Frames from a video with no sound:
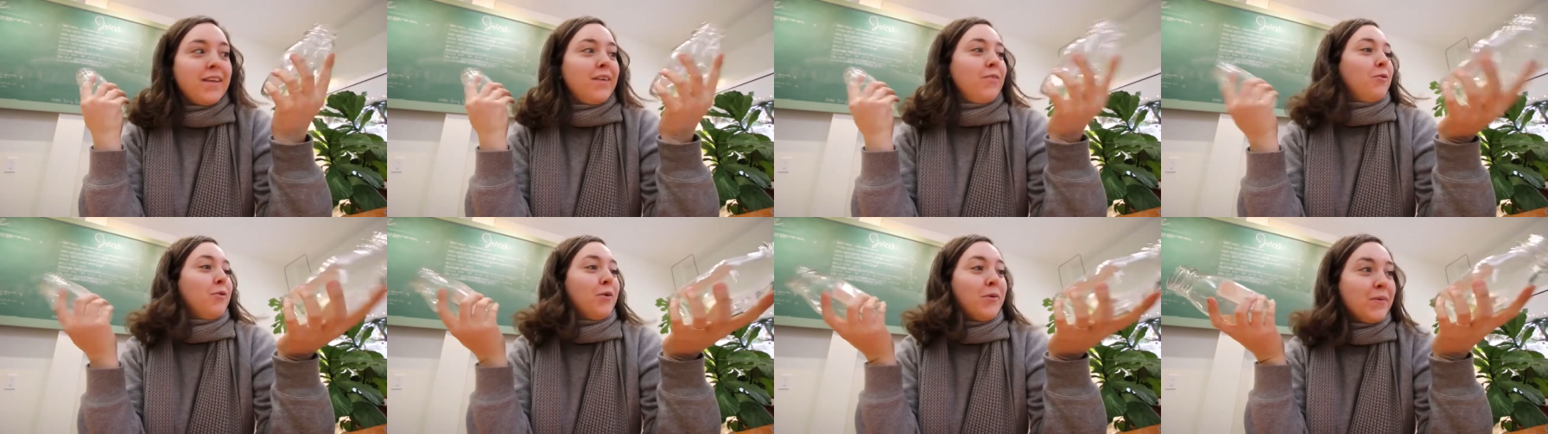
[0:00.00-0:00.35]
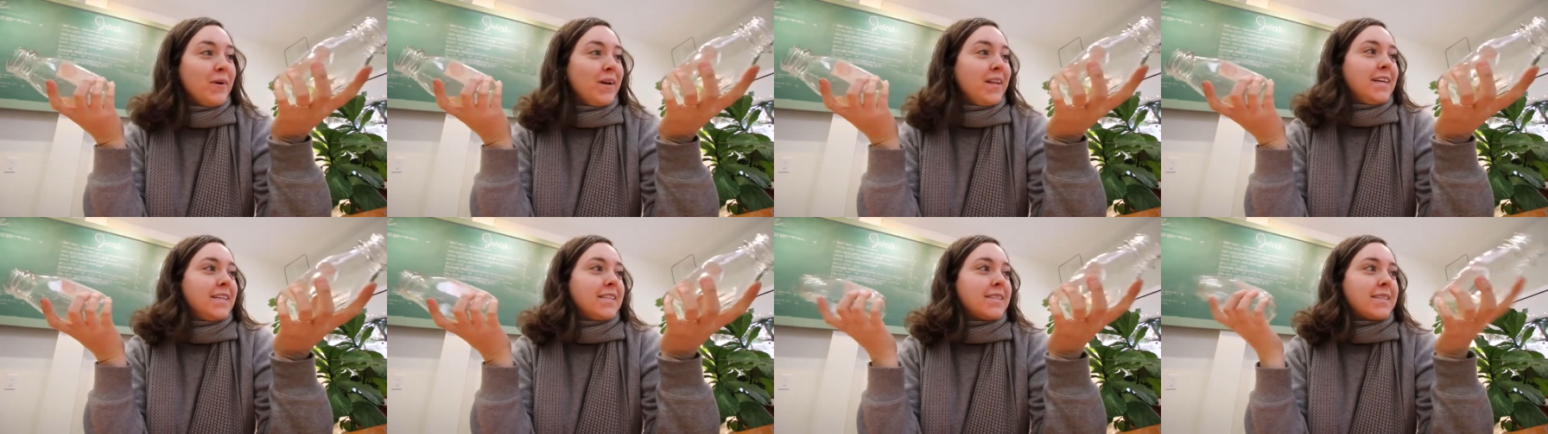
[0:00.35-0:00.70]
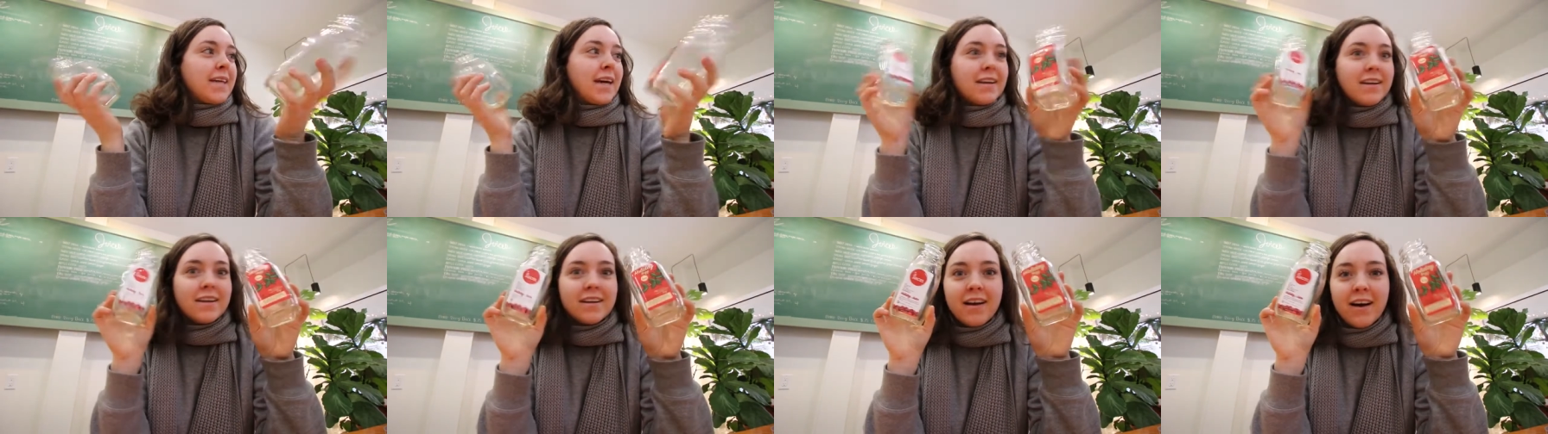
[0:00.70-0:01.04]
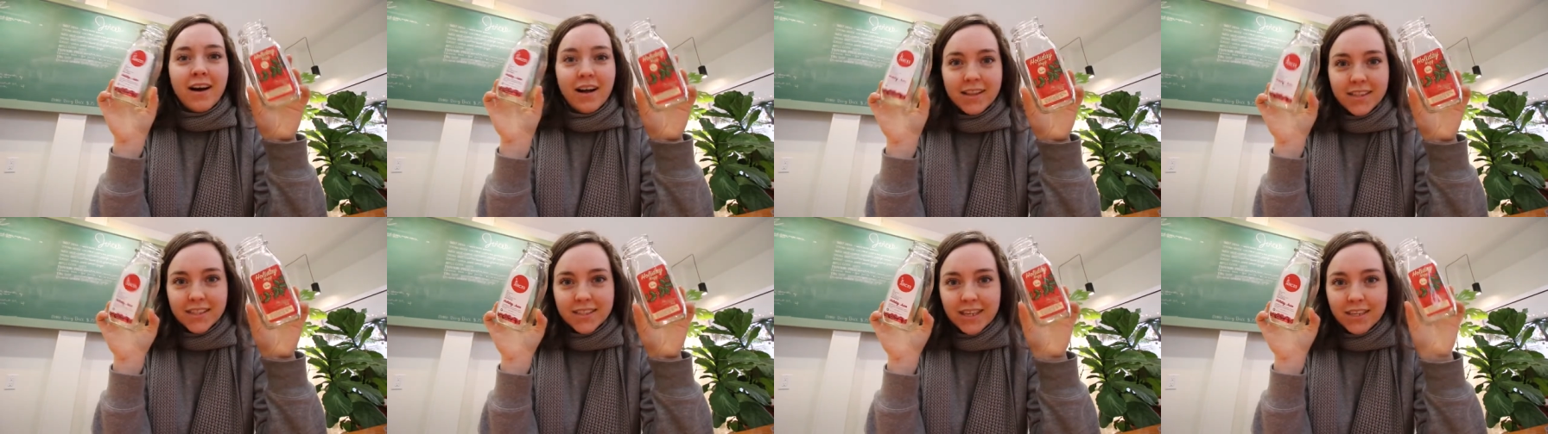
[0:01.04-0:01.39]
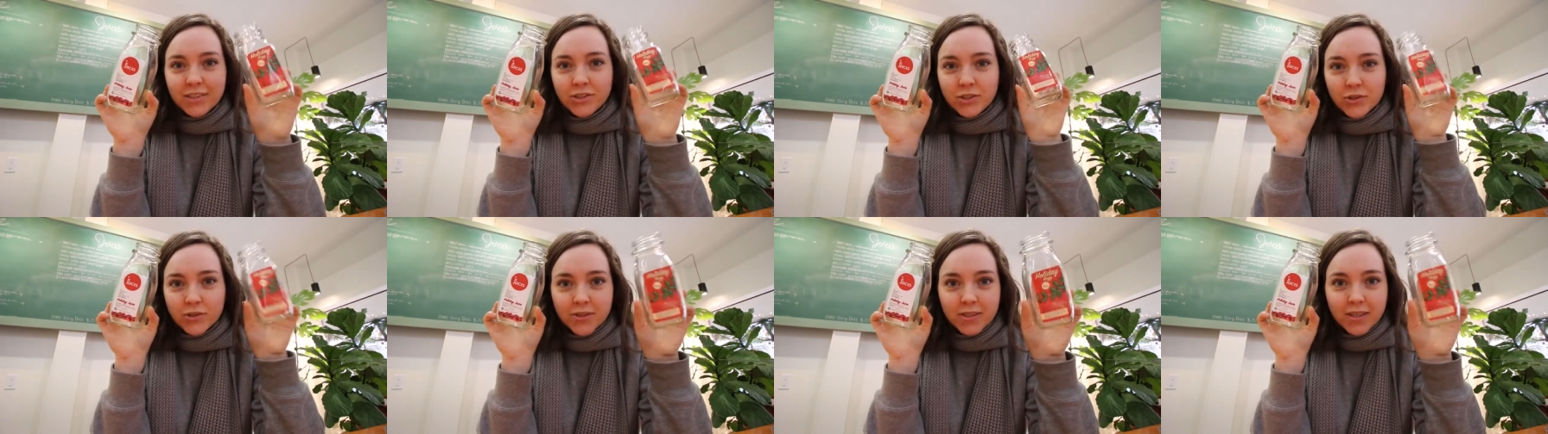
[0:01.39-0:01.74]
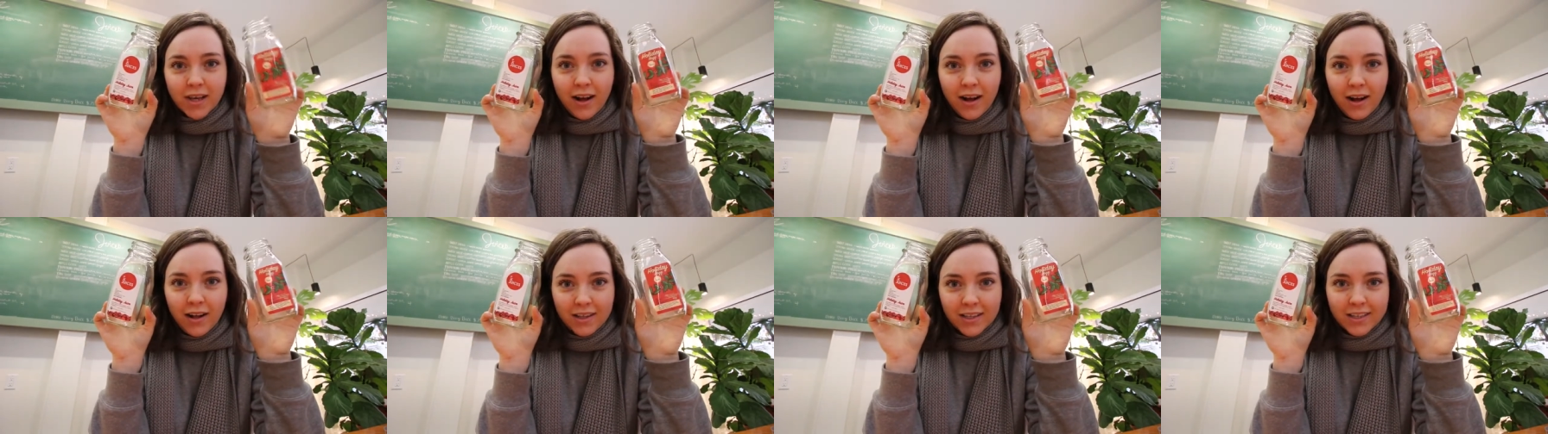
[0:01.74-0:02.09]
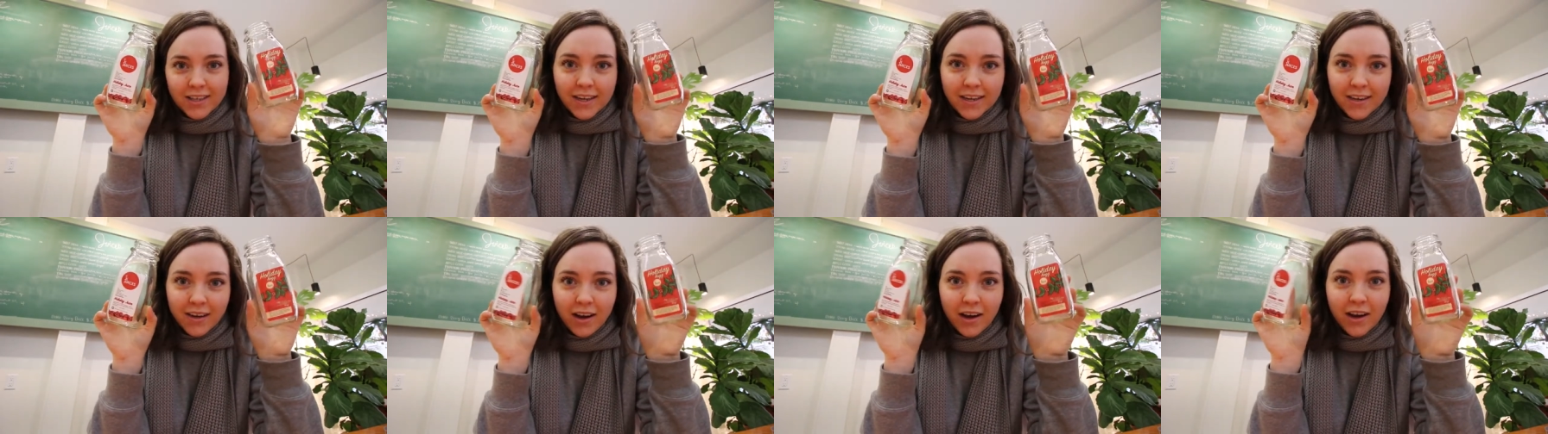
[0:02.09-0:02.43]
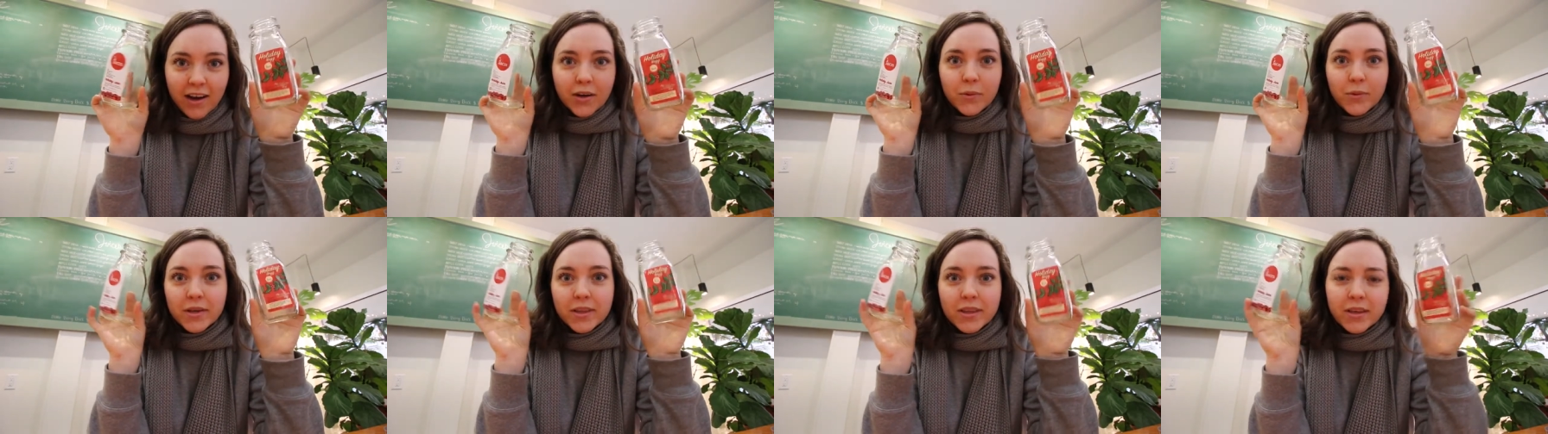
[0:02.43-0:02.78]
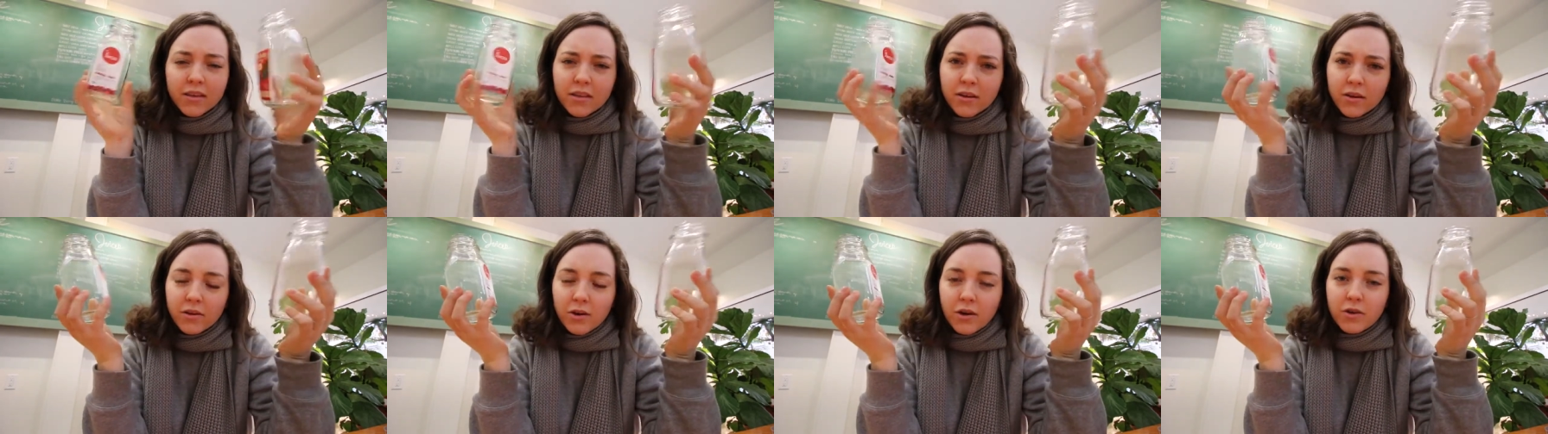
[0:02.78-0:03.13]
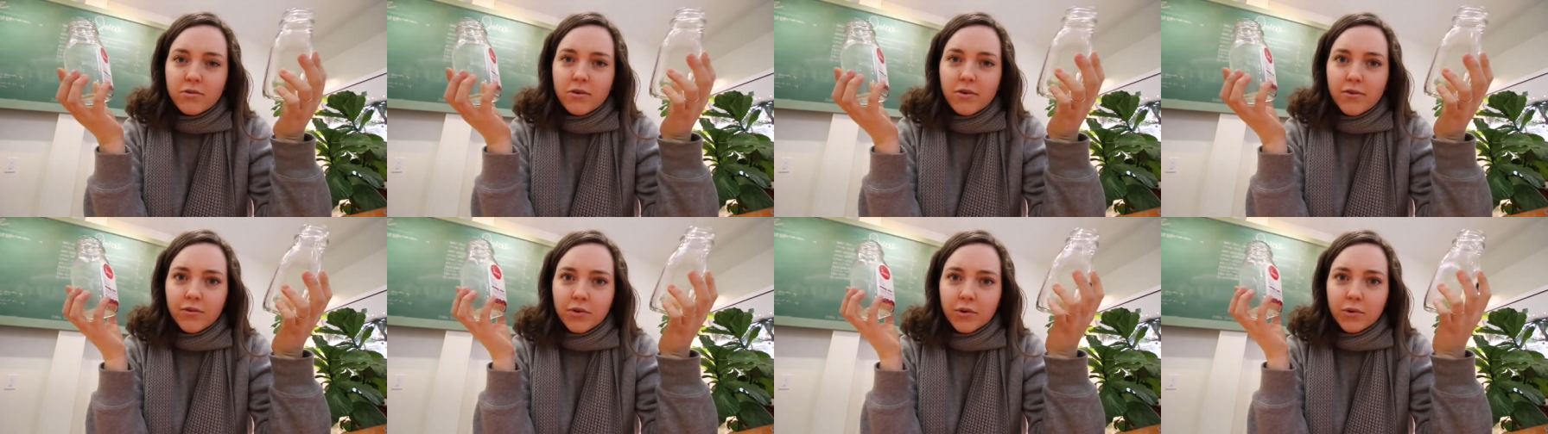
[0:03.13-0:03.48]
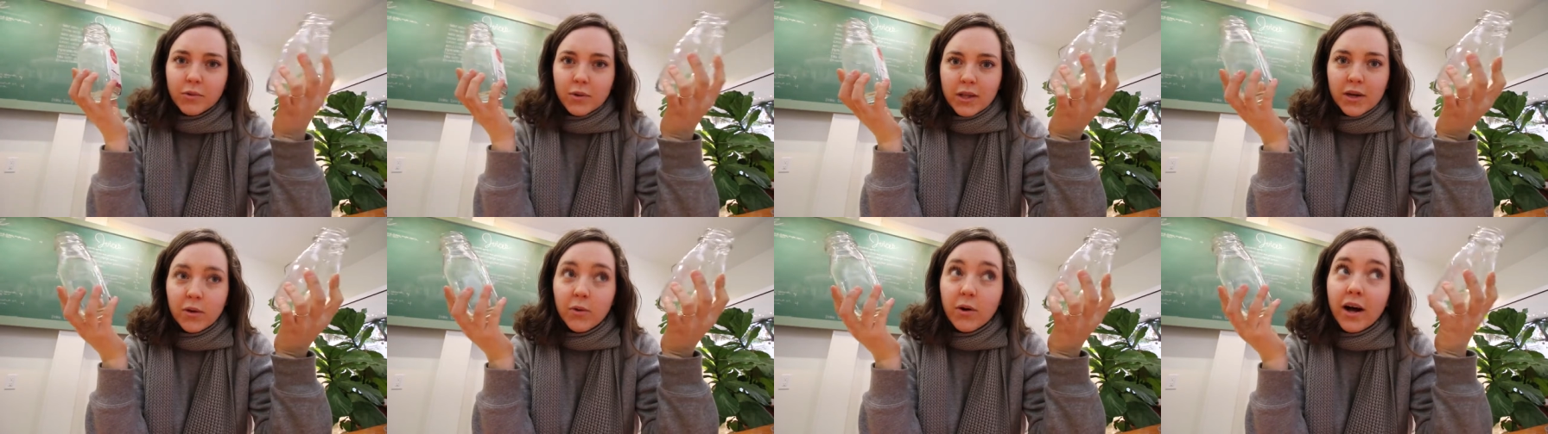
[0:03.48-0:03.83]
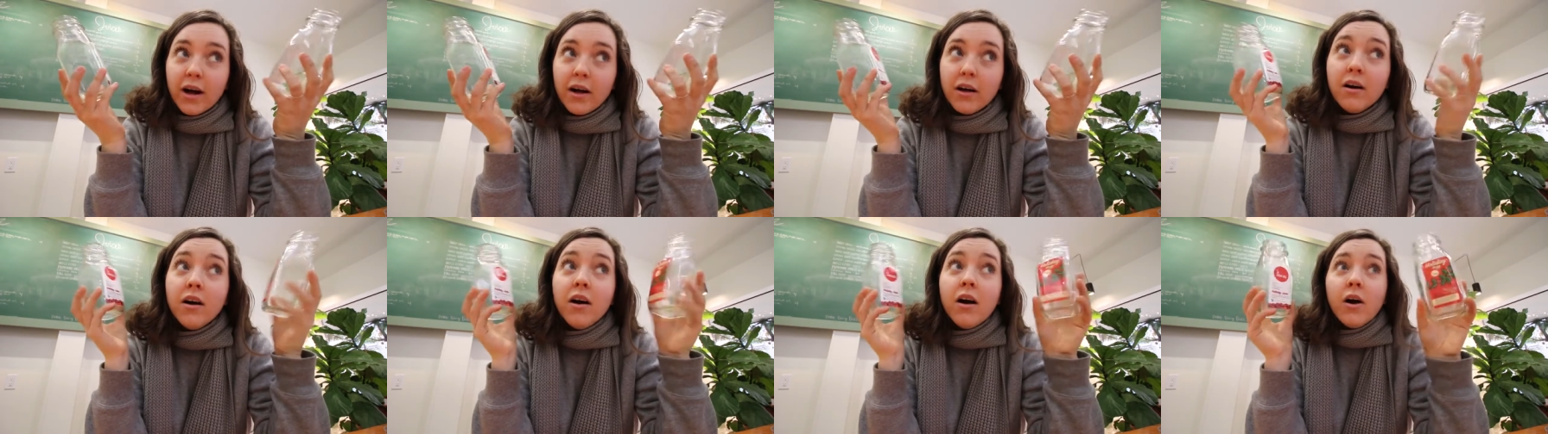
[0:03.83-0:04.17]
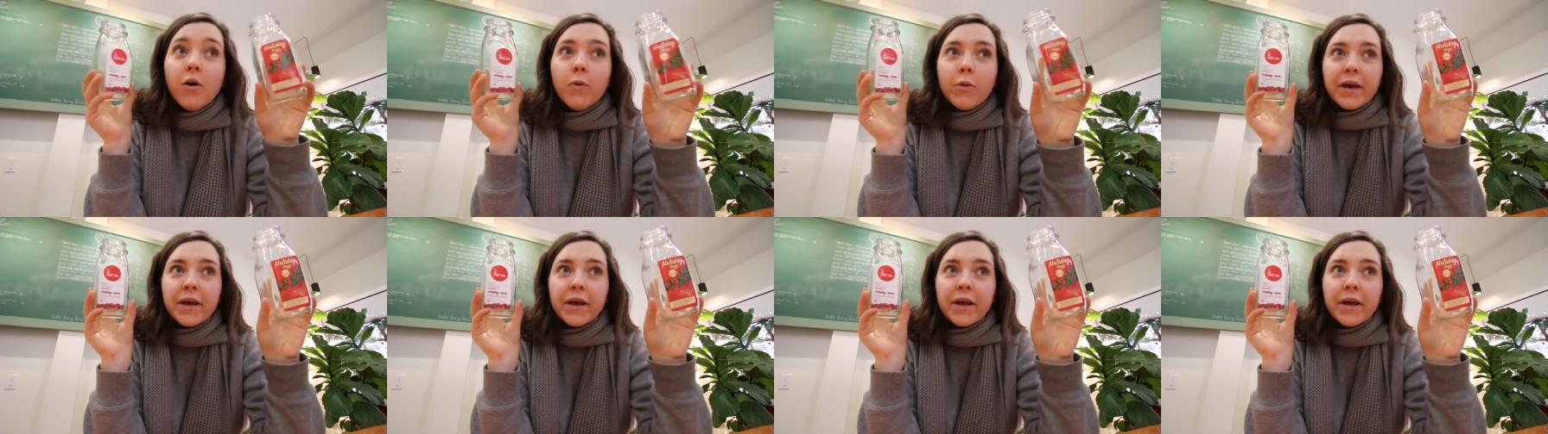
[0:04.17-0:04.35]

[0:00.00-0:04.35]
We're really excited. Holiday juice, holiday nog. We think they'll go over really well.